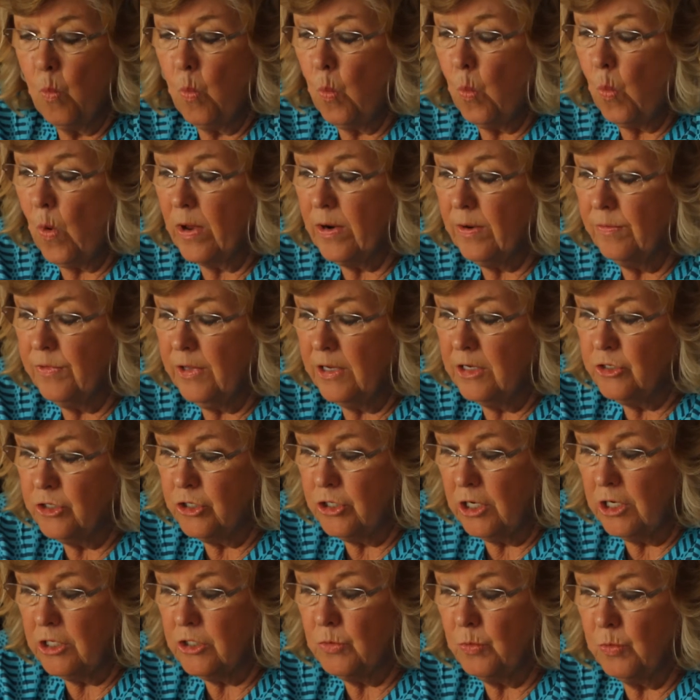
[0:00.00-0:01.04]
One of these
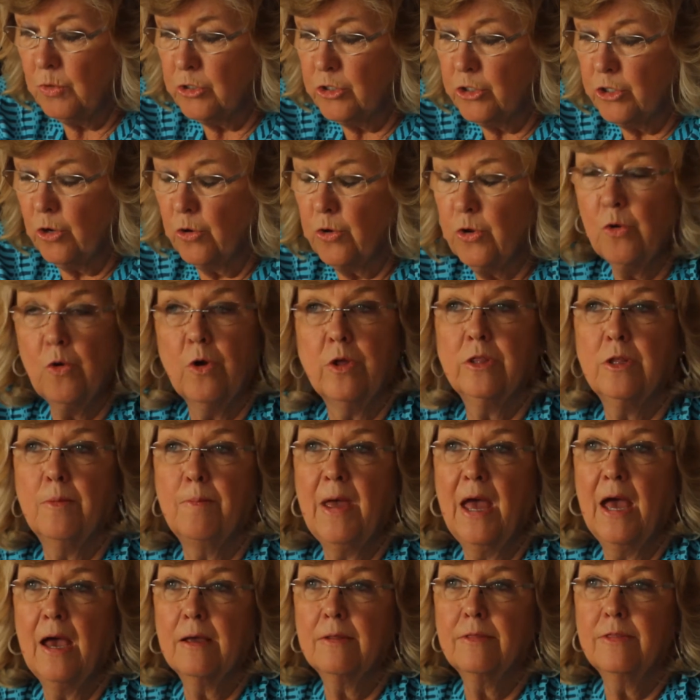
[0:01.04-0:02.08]
sheets will show you on the
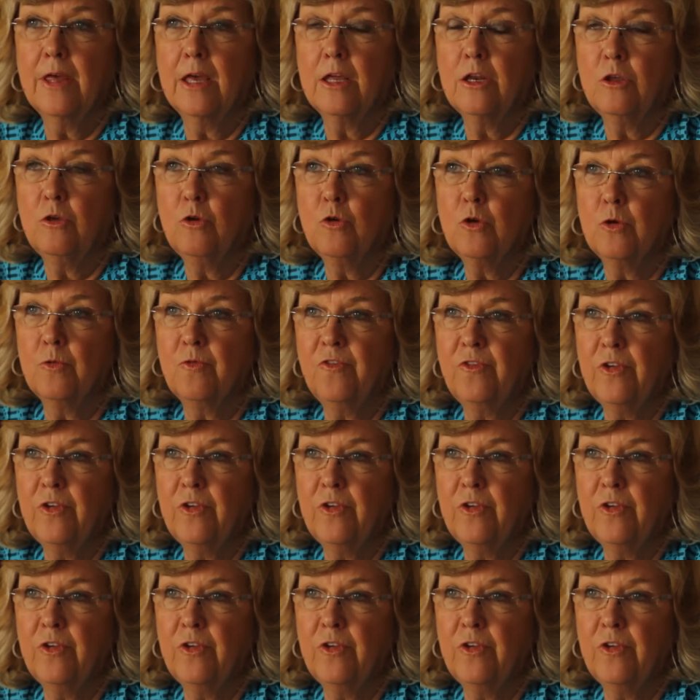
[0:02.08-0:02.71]
back that you could